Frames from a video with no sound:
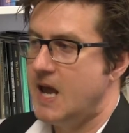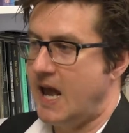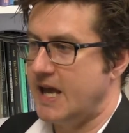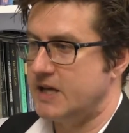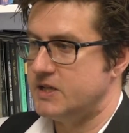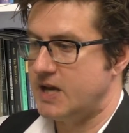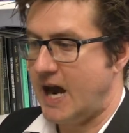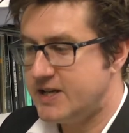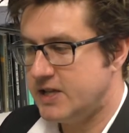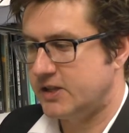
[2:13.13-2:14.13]
And
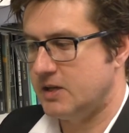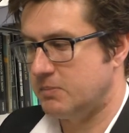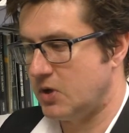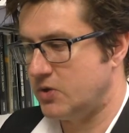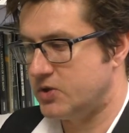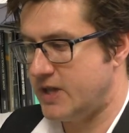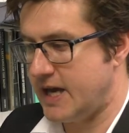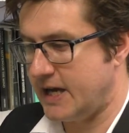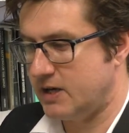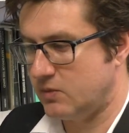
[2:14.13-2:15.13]
I take the approach
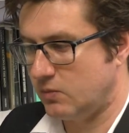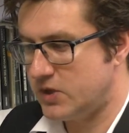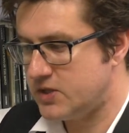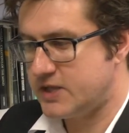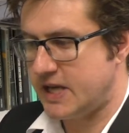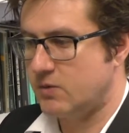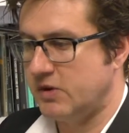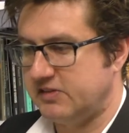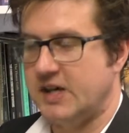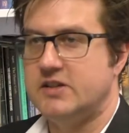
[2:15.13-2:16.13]
that we should take
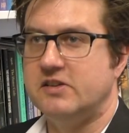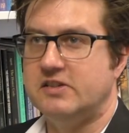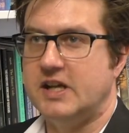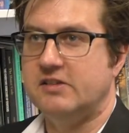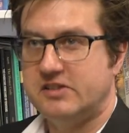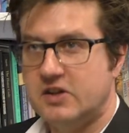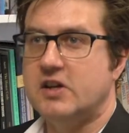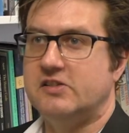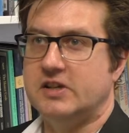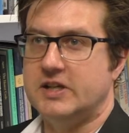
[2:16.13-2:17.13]
what scientists say
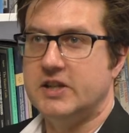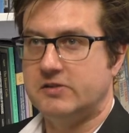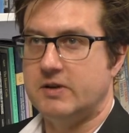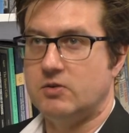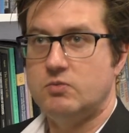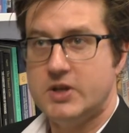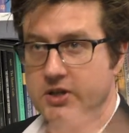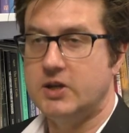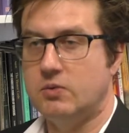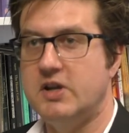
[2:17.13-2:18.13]
seriously, unless we have a
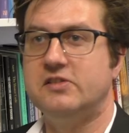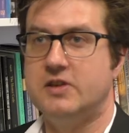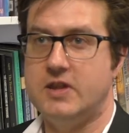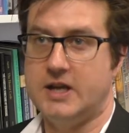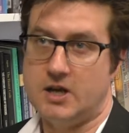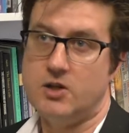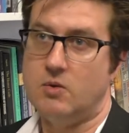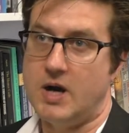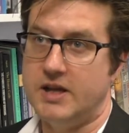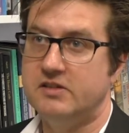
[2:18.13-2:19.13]
really good reason to think
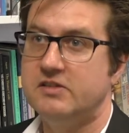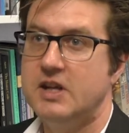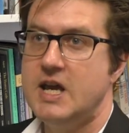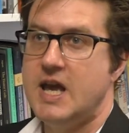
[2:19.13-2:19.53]
otherwise.